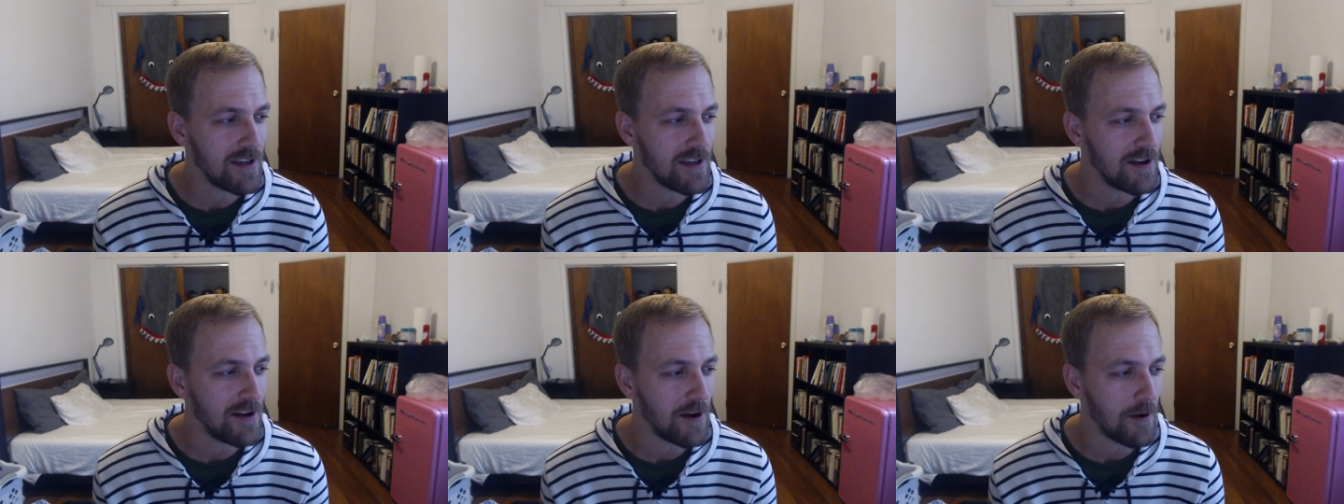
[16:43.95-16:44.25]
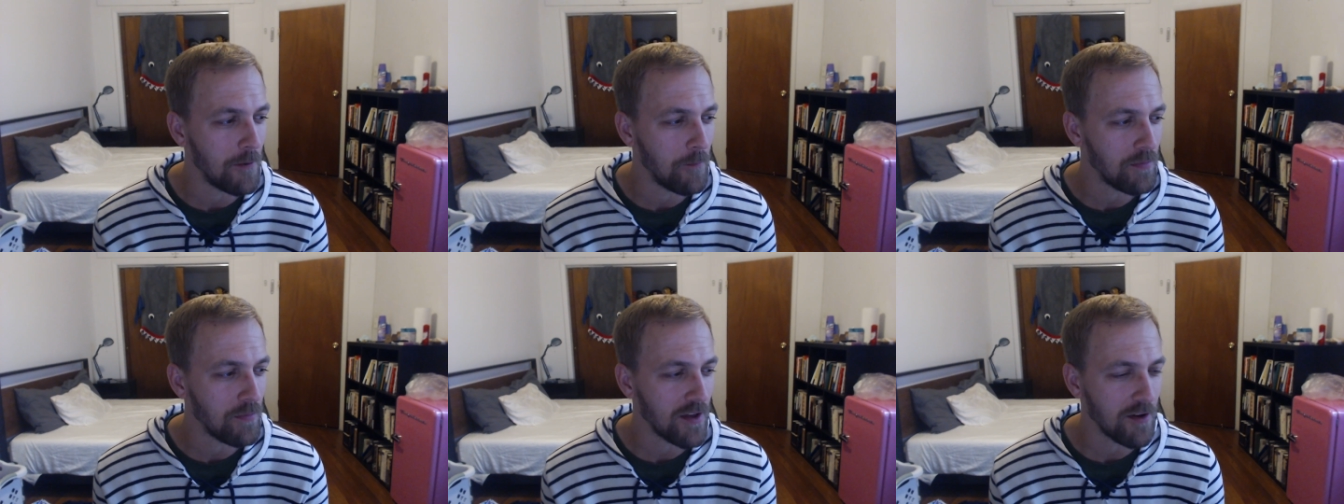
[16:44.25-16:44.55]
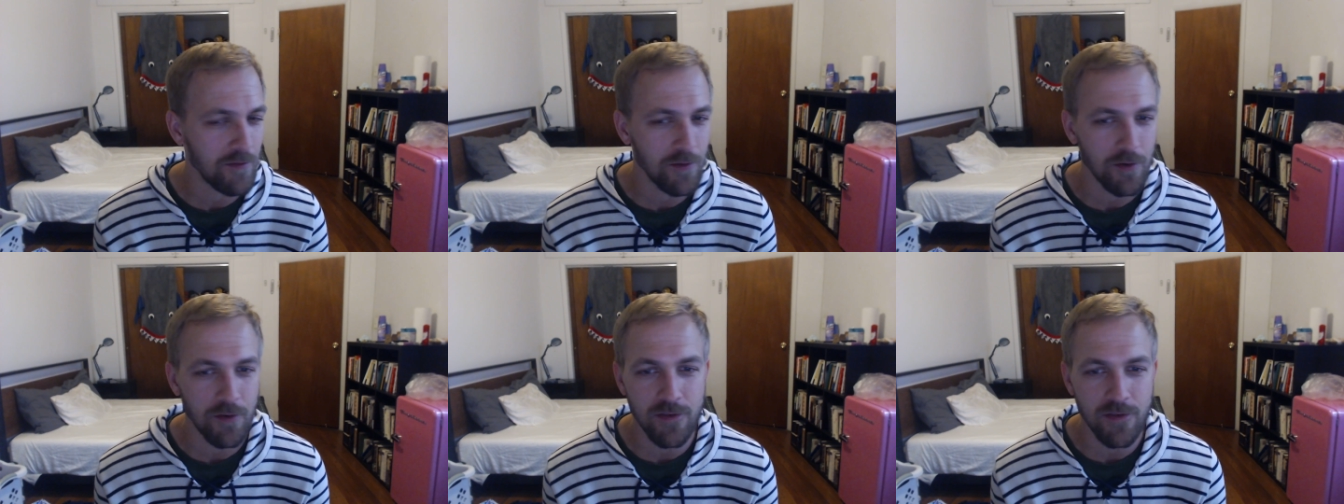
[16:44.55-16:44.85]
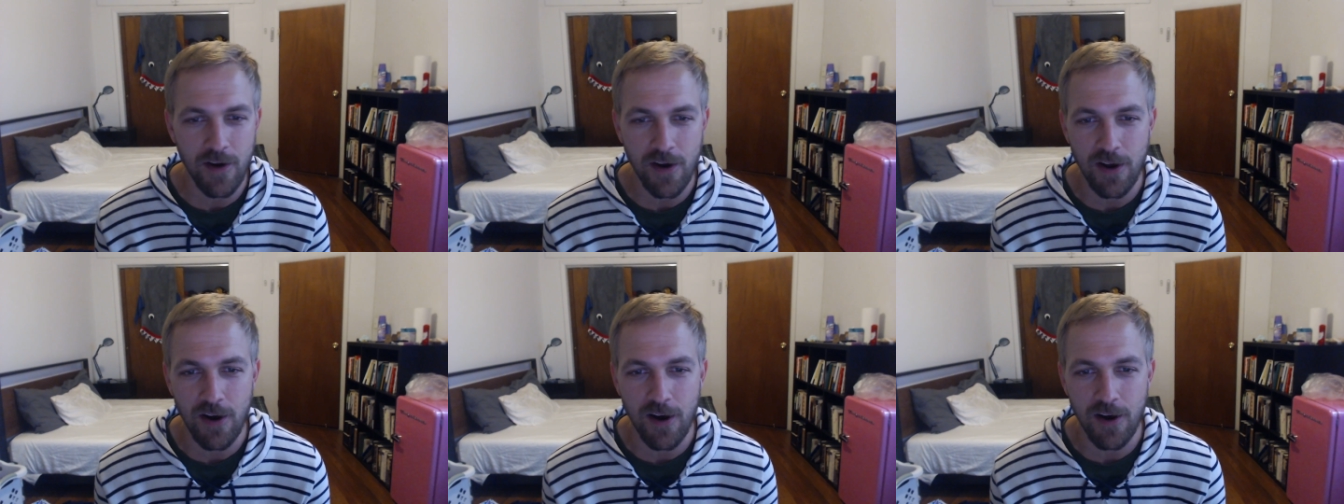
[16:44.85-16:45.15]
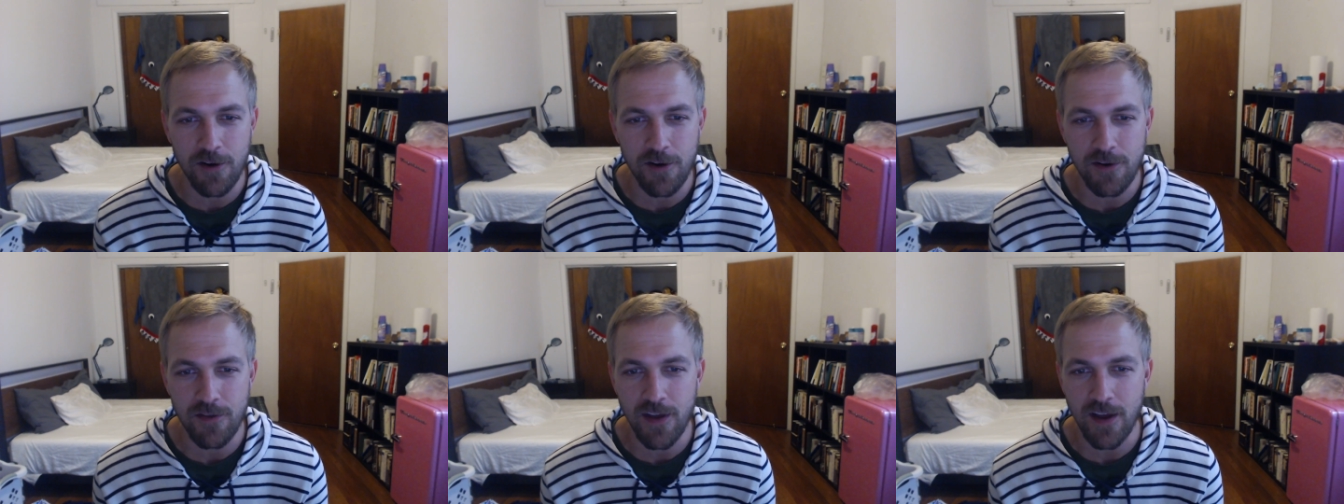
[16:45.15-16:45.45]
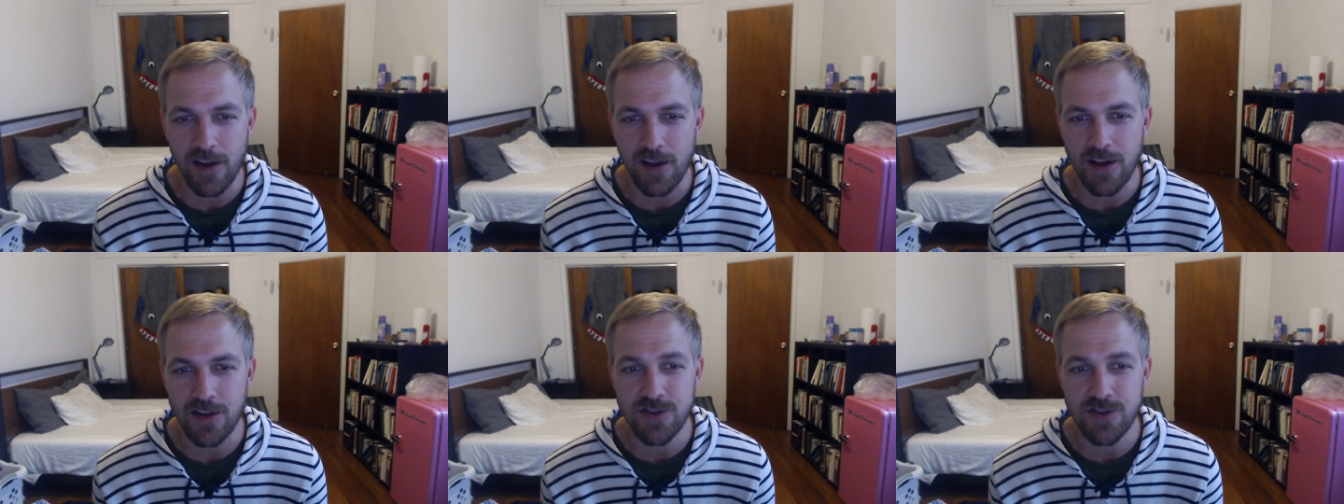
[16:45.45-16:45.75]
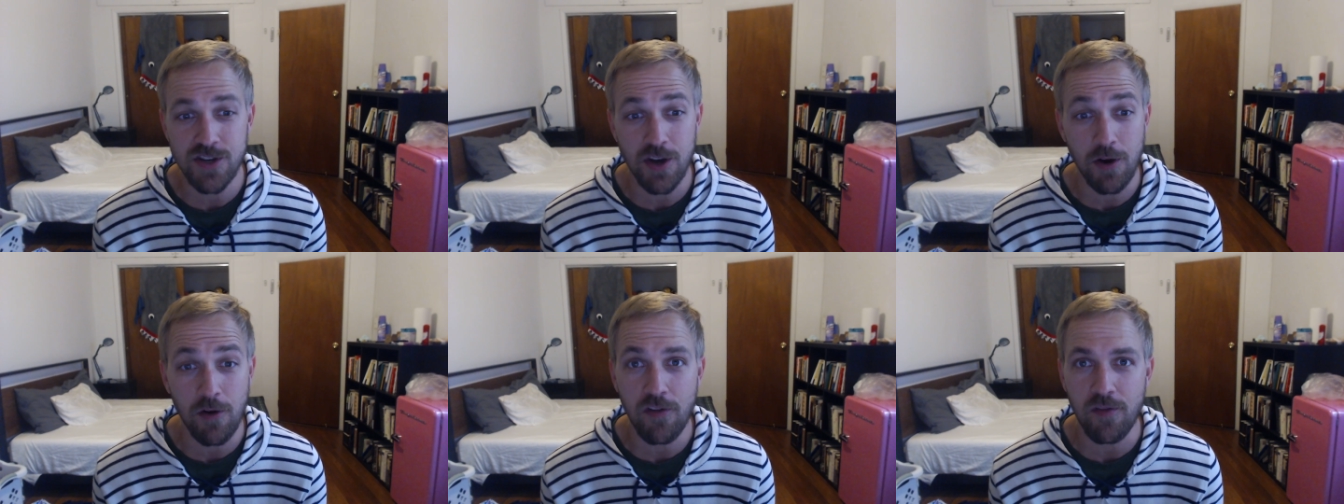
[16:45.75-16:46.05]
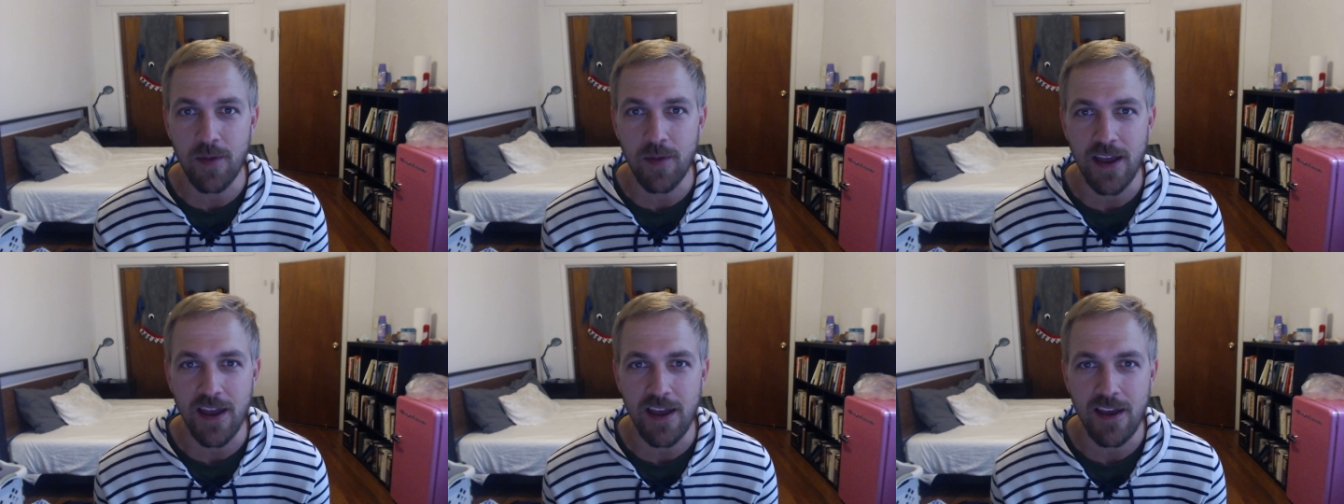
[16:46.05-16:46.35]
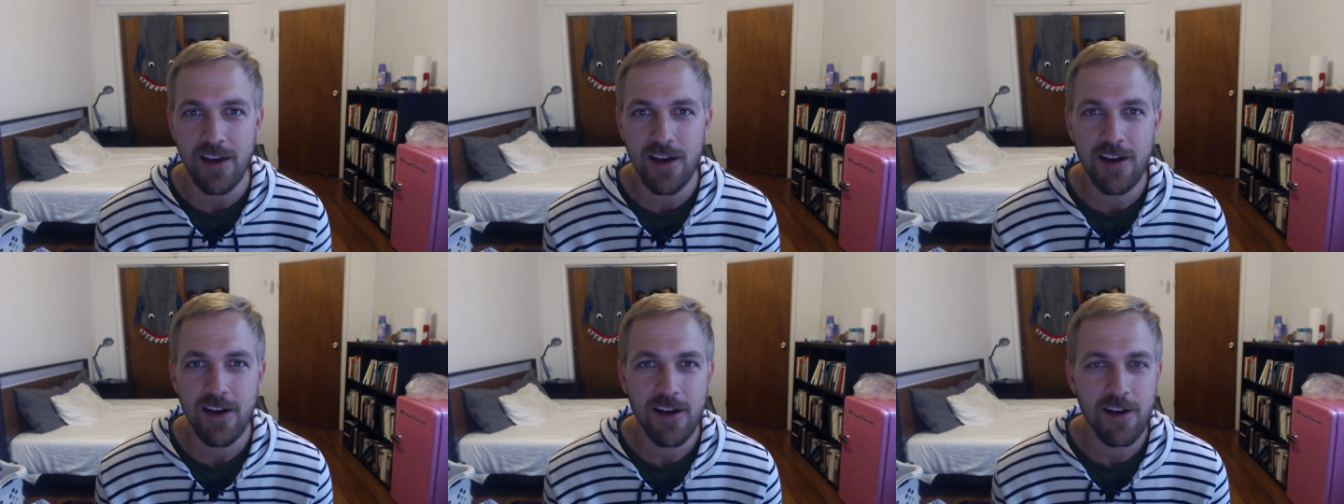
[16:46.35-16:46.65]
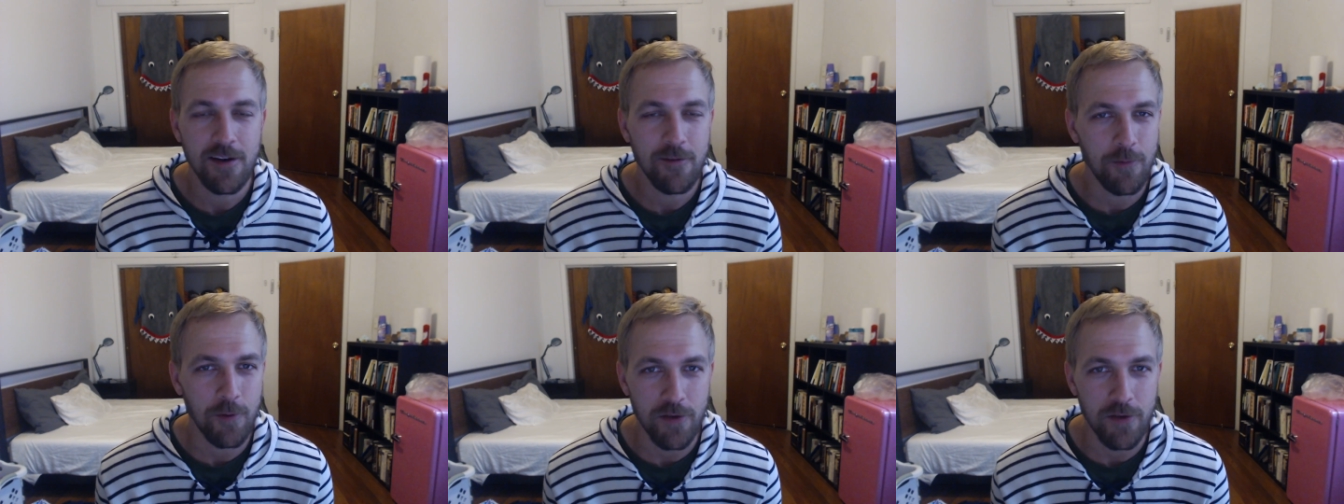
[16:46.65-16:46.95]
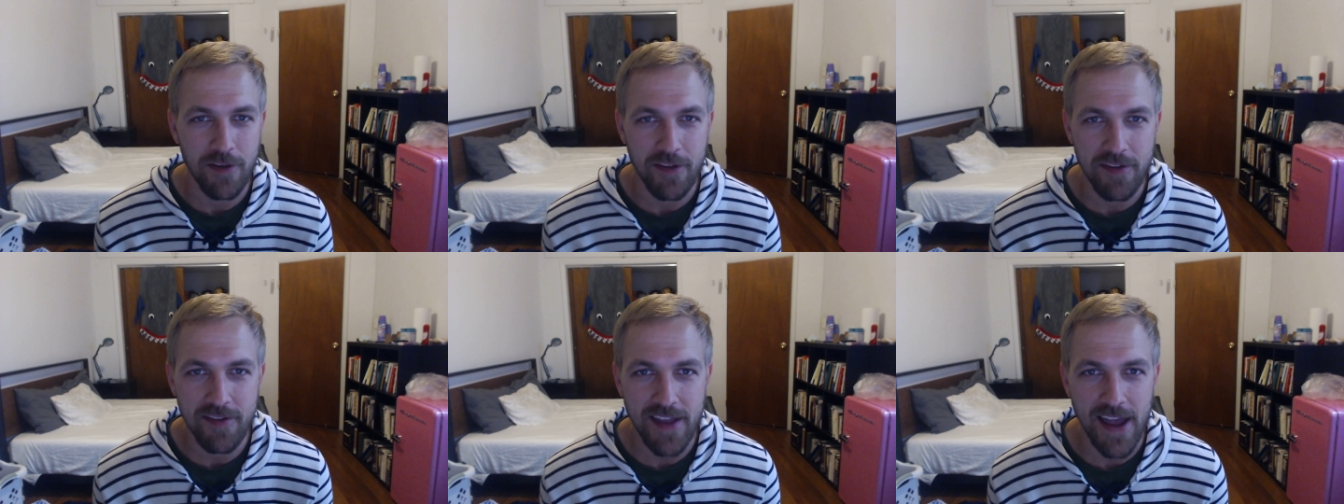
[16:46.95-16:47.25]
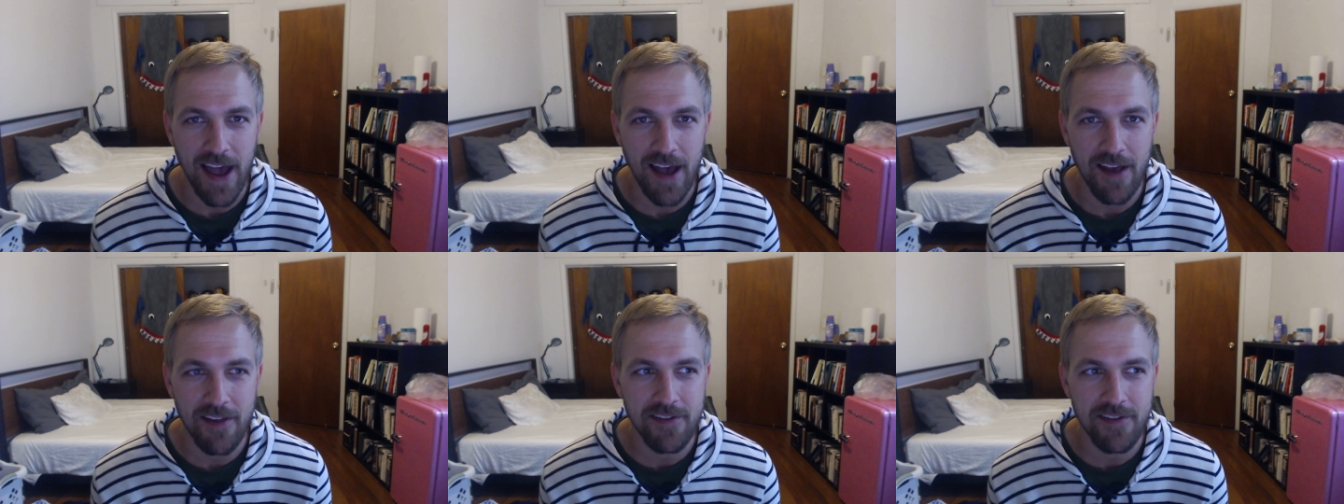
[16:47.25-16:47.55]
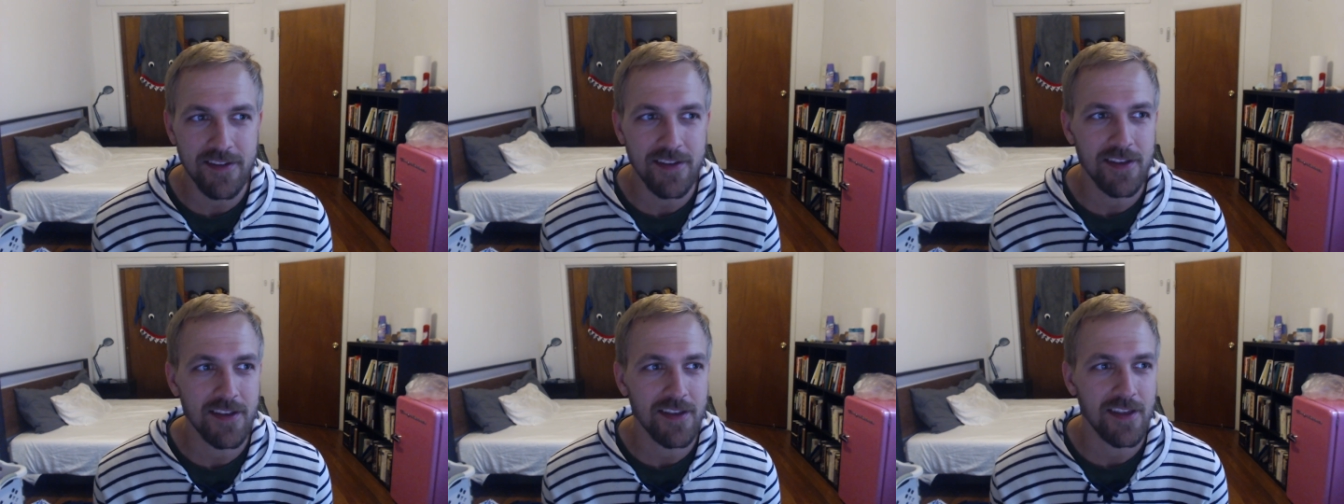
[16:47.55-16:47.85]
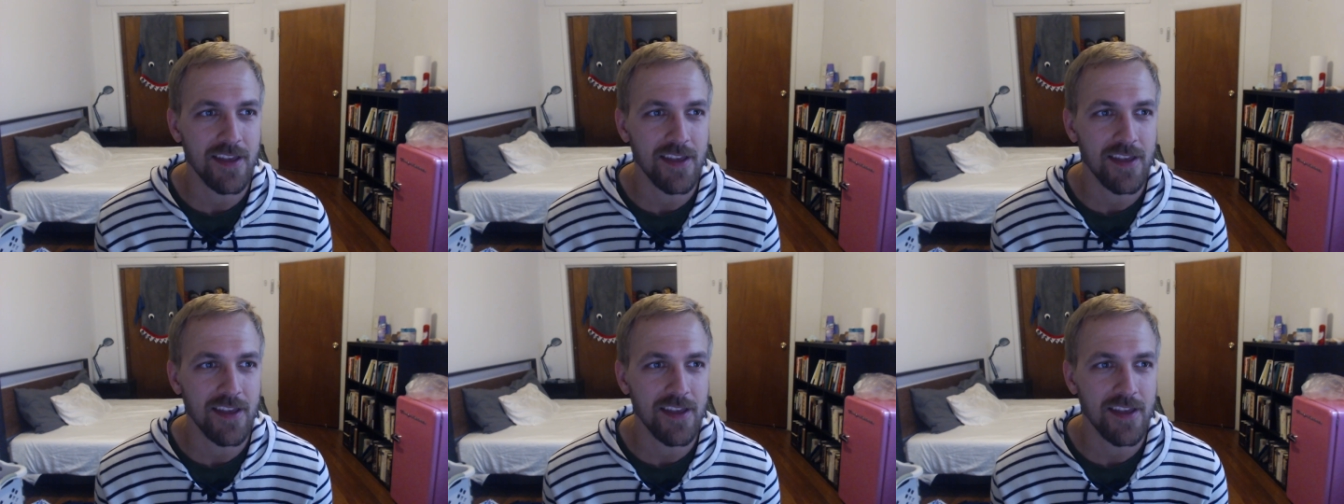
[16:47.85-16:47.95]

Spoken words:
I feel very honored that God chose me for this task,